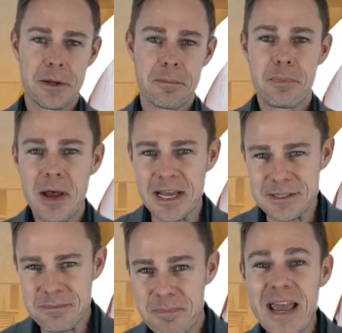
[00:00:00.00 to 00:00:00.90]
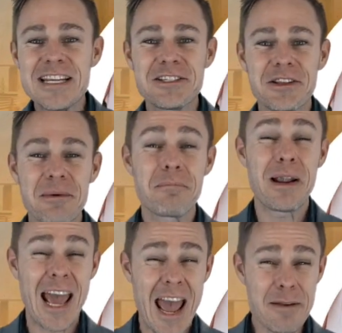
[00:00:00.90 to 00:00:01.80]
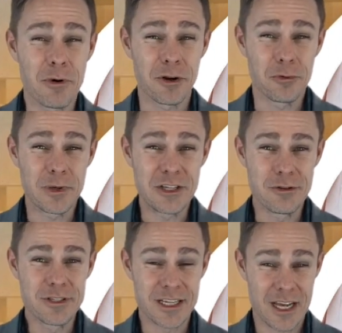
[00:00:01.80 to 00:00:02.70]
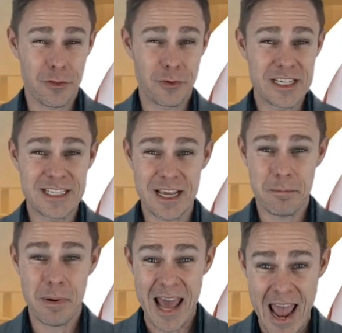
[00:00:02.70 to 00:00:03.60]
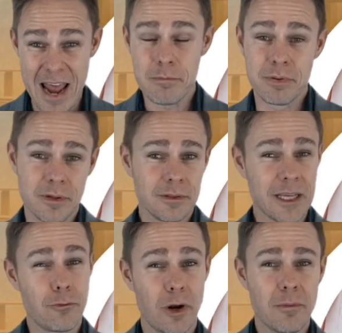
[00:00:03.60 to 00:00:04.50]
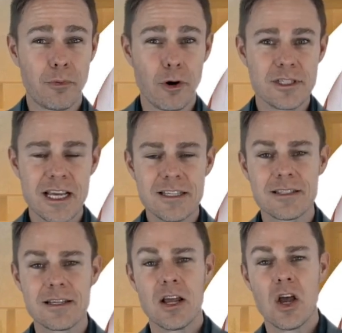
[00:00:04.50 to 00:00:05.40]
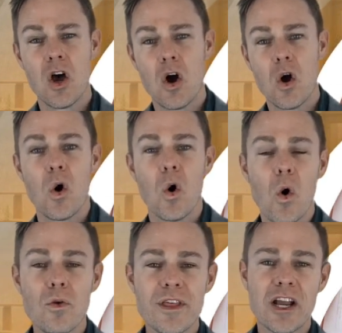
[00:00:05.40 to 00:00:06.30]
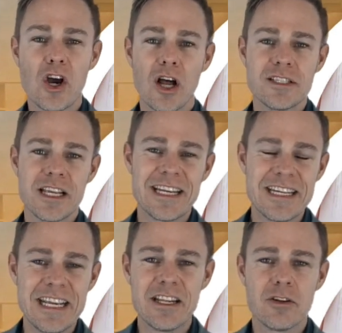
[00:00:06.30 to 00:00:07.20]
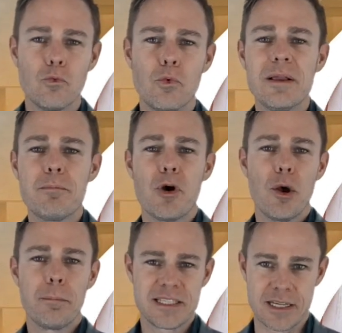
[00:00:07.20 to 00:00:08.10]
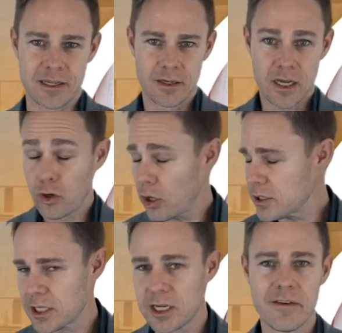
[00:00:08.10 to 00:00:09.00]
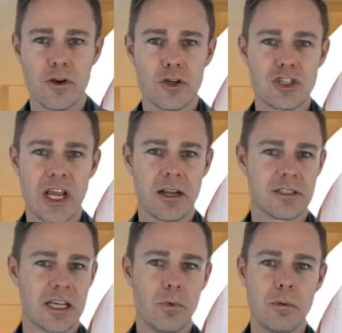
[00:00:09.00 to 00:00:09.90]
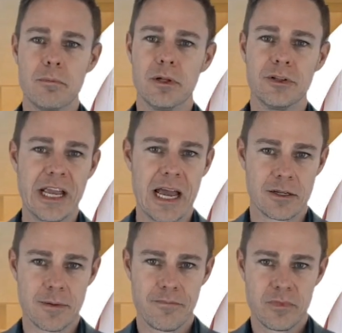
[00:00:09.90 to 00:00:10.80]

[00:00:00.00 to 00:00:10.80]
But based on the plan model we used in our three step plan, build, and run process, all their content needed repurposing across the diverse channels that we were building out.